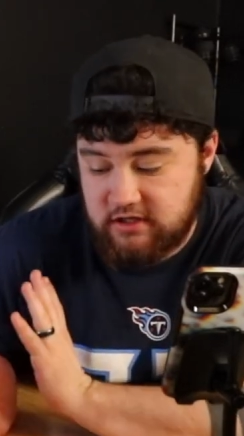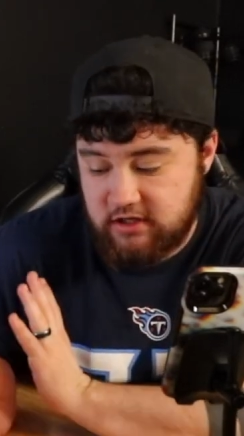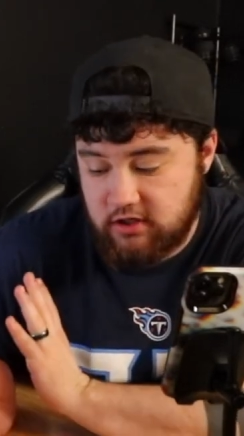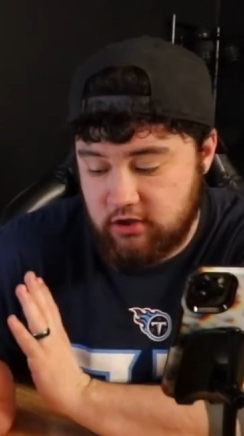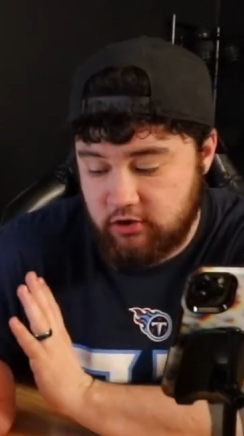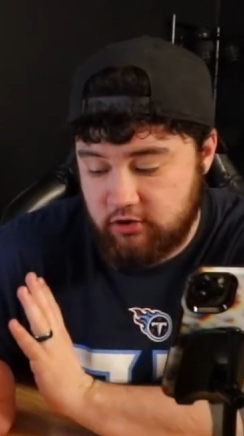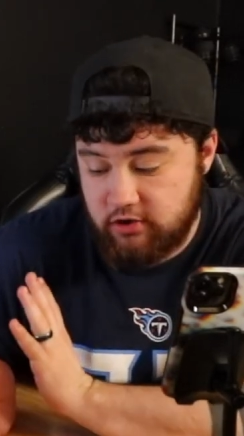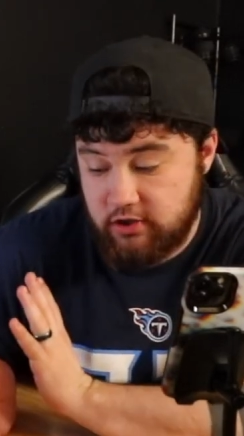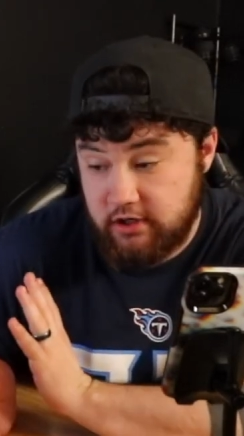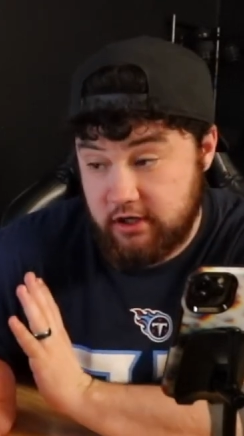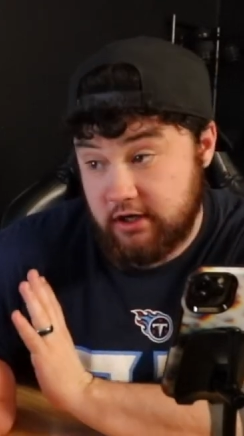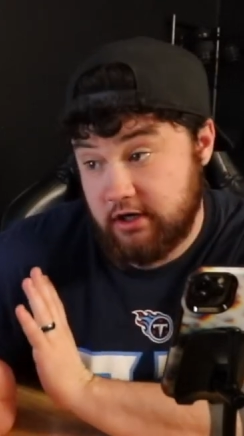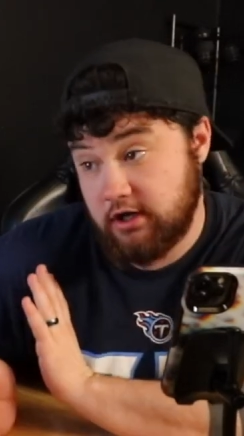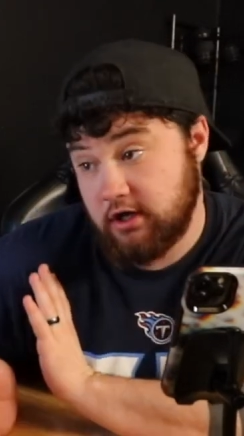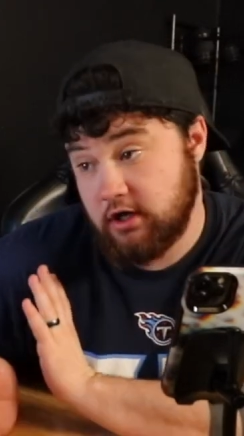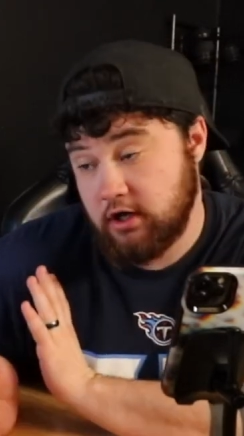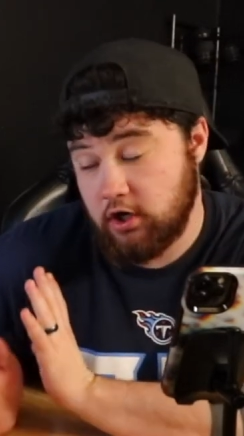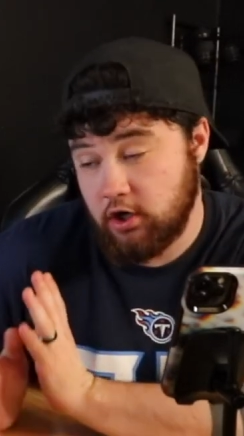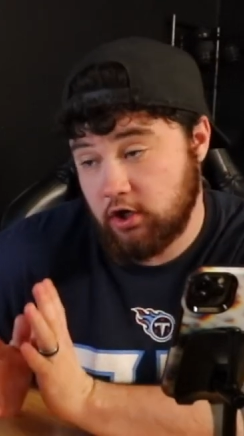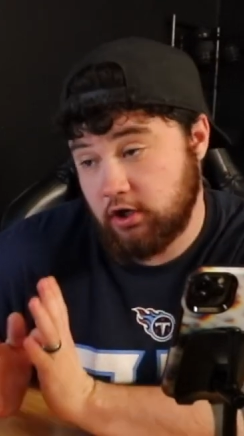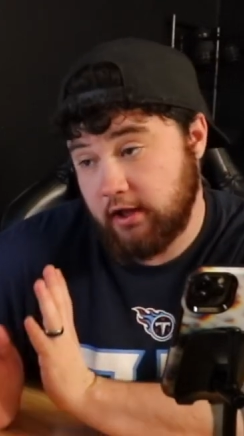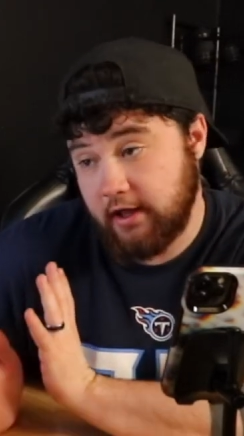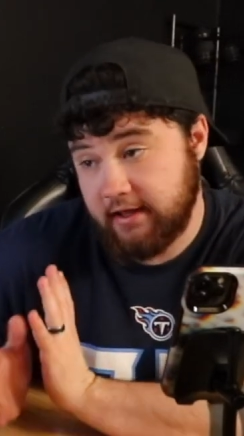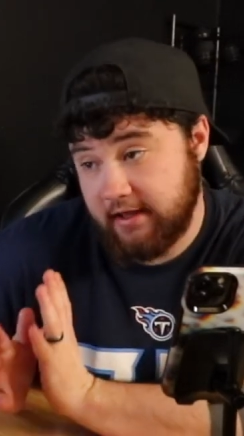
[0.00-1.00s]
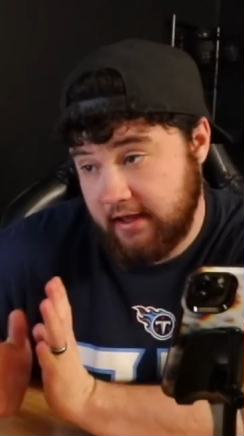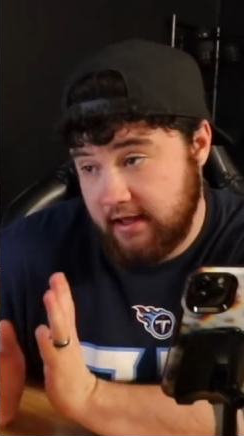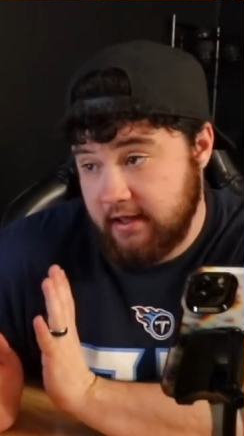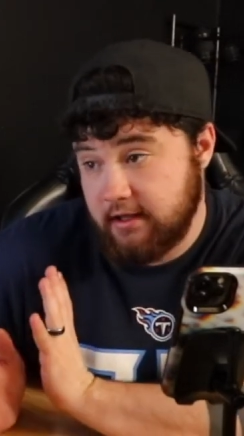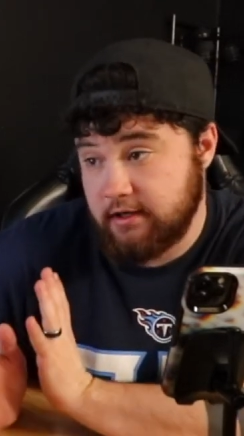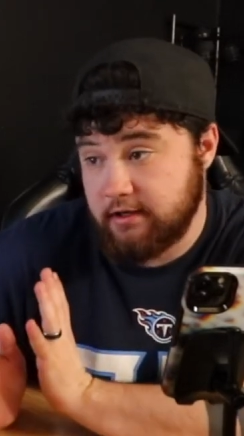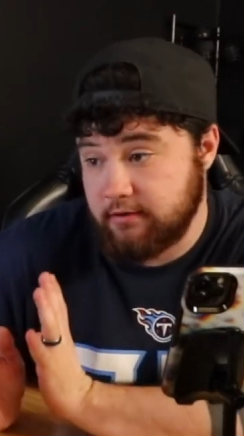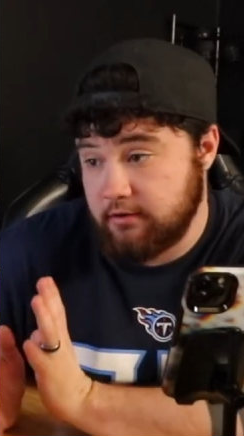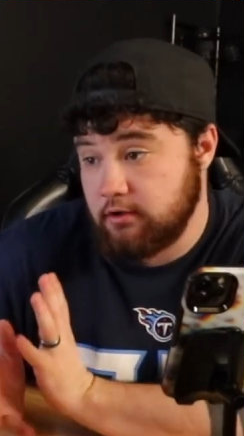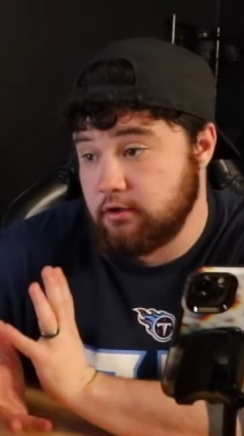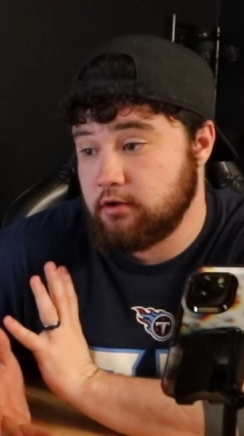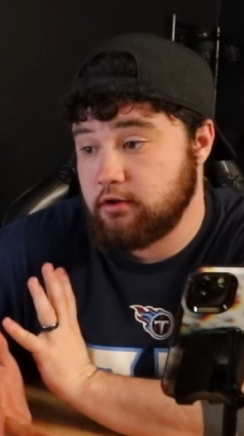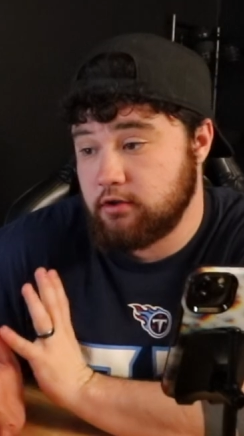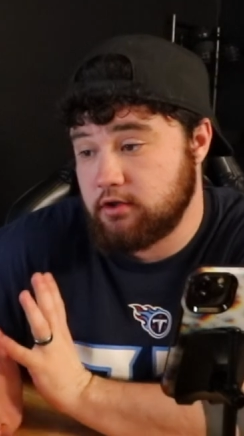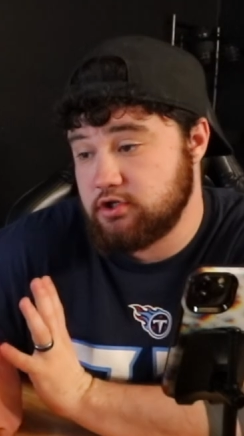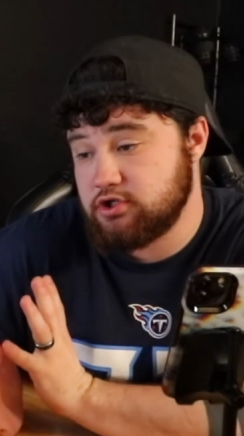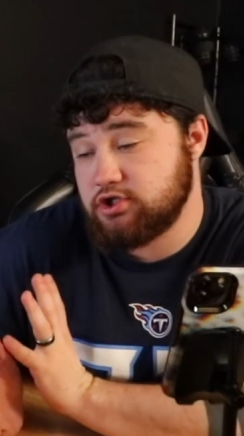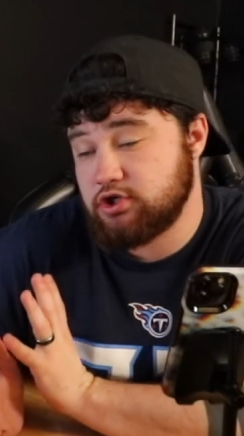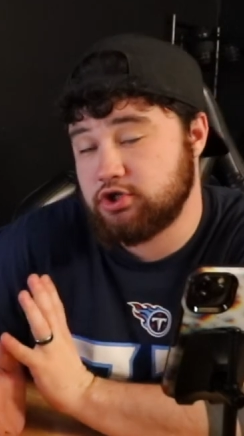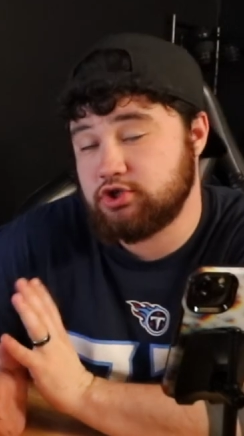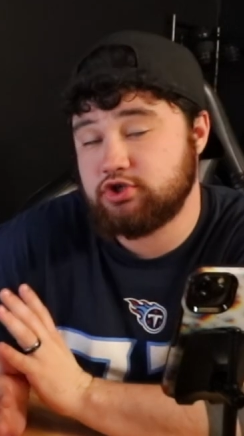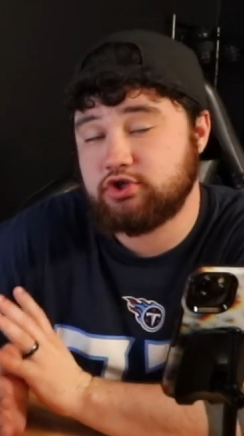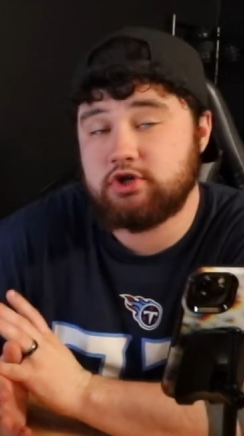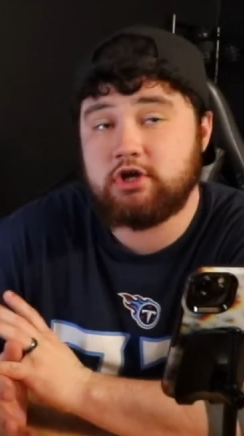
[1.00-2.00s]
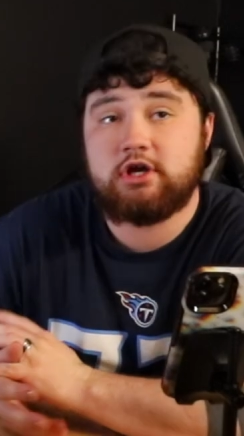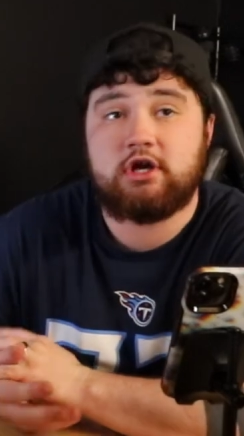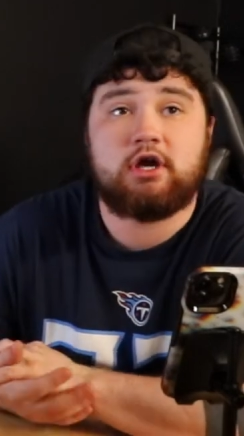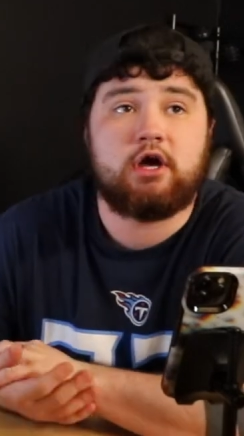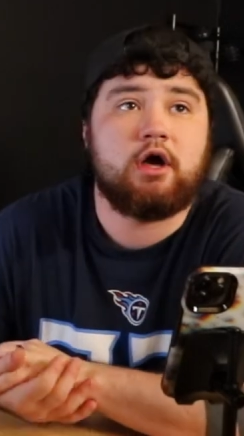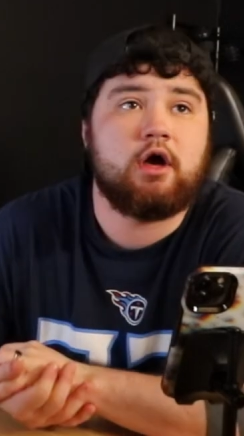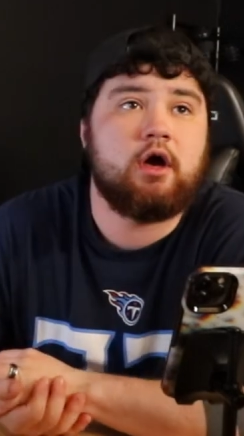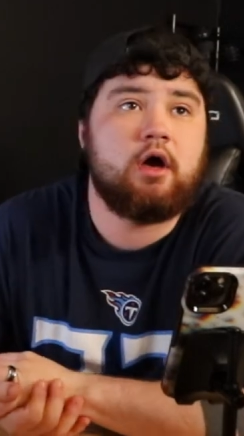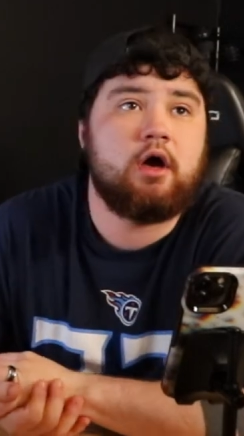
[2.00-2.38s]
included or like in the surgery.